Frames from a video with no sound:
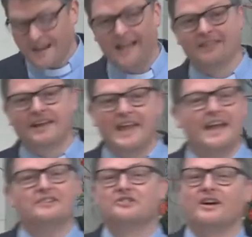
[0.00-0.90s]
And the
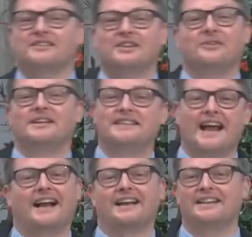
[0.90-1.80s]
king tries to do
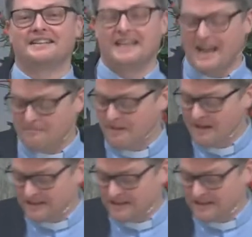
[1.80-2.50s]
exactly the same